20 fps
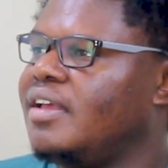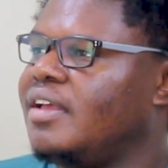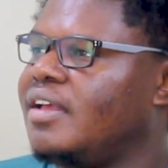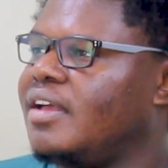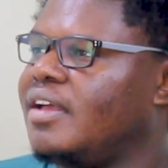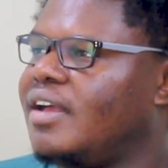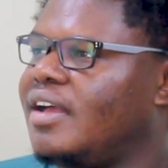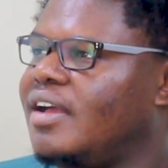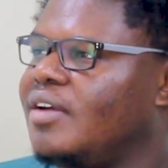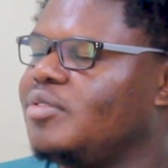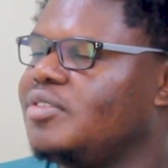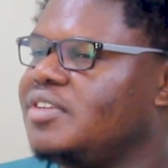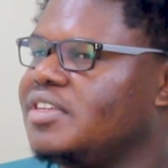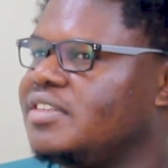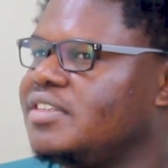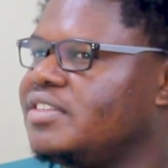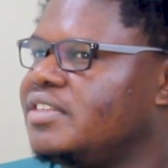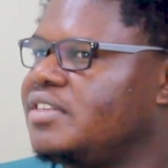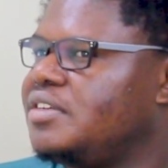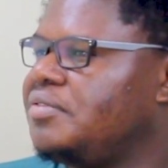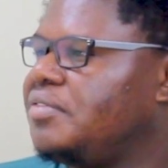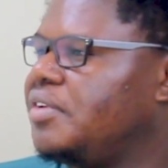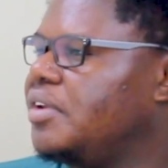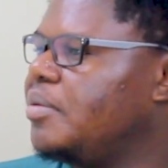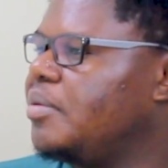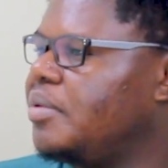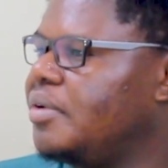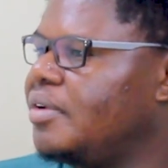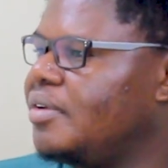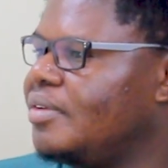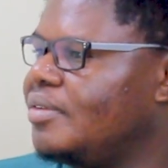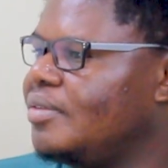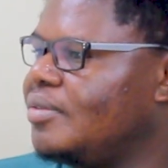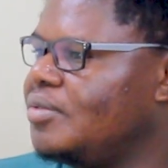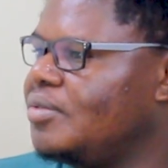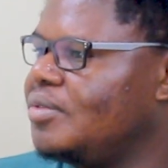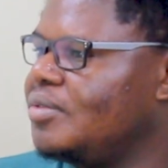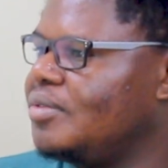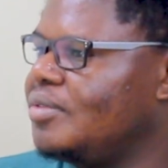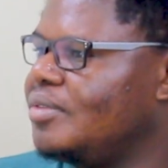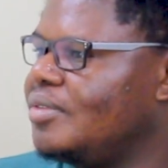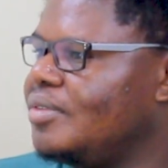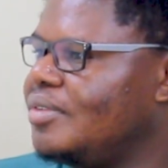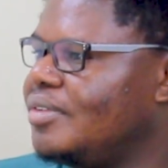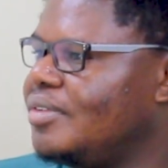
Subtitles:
How does a developer who